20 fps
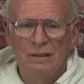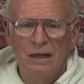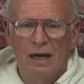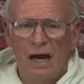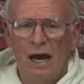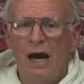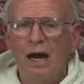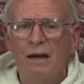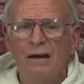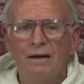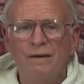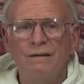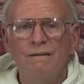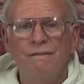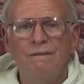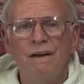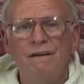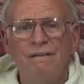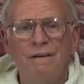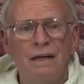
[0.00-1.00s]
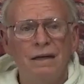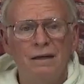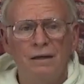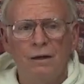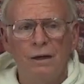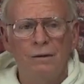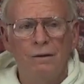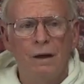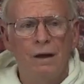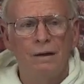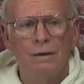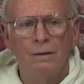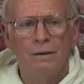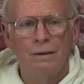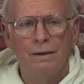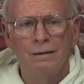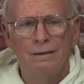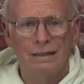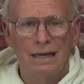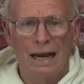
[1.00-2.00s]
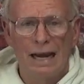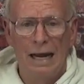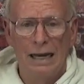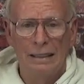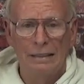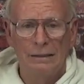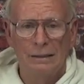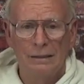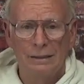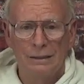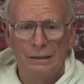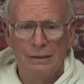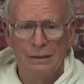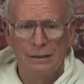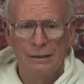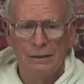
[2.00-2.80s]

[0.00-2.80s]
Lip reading: 150, 200 designs.